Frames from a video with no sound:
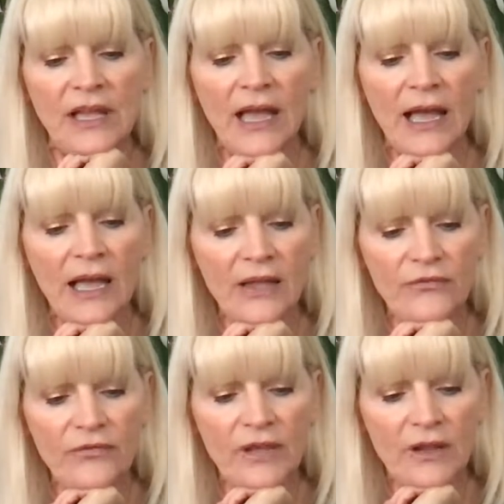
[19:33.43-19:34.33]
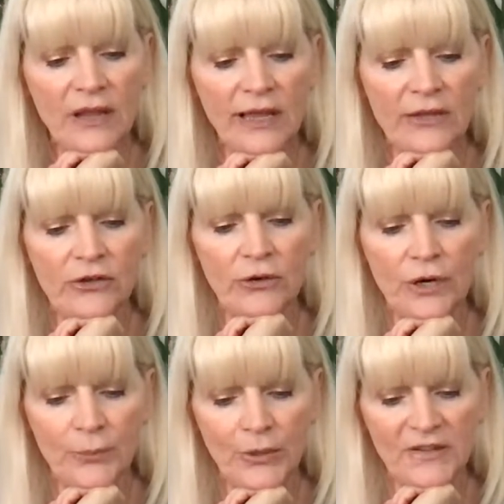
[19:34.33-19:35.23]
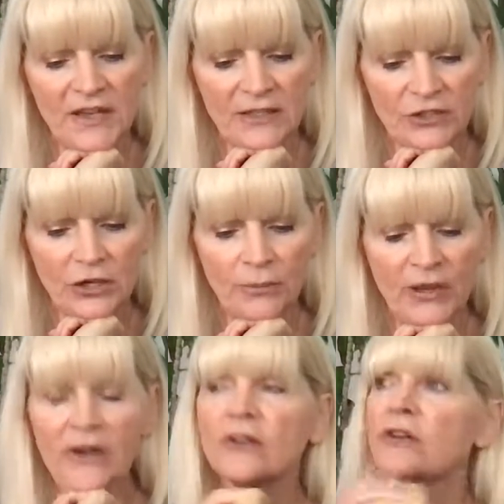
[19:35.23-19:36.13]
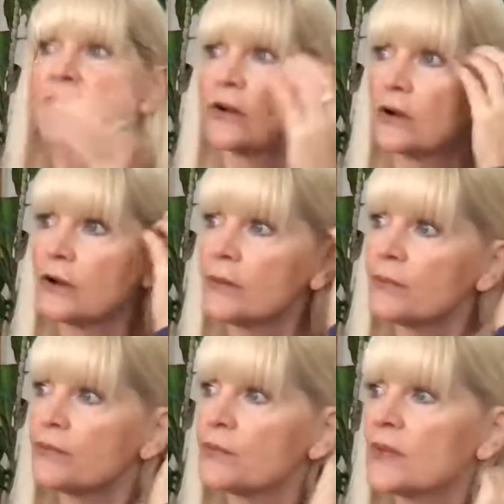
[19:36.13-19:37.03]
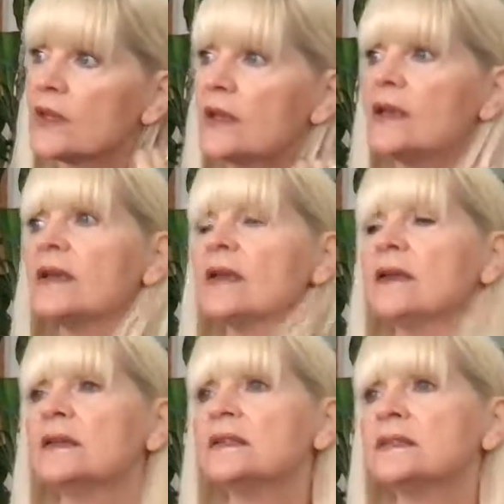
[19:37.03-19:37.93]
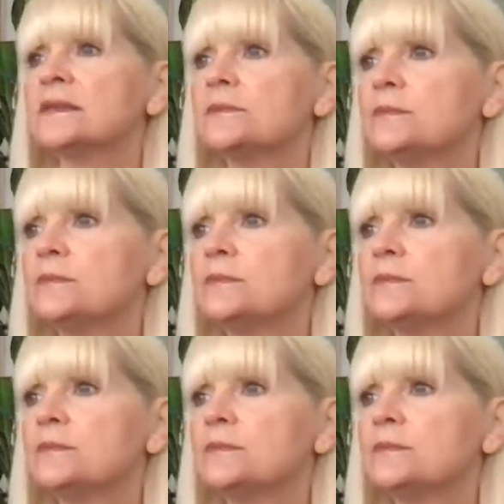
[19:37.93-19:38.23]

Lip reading: I feel like your potential partner is